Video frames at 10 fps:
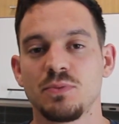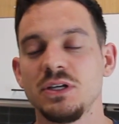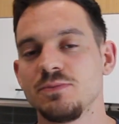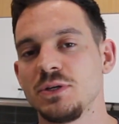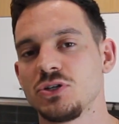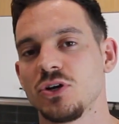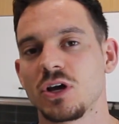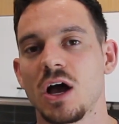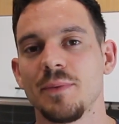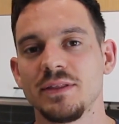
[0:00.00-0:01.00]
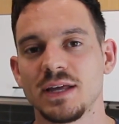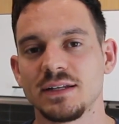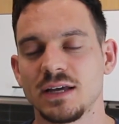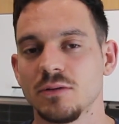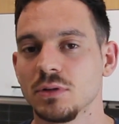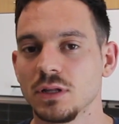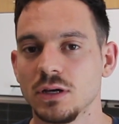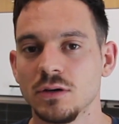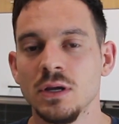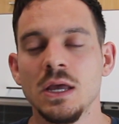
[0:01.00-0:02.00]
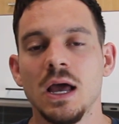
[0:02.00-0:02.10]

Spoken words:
please be sure to comment that down below.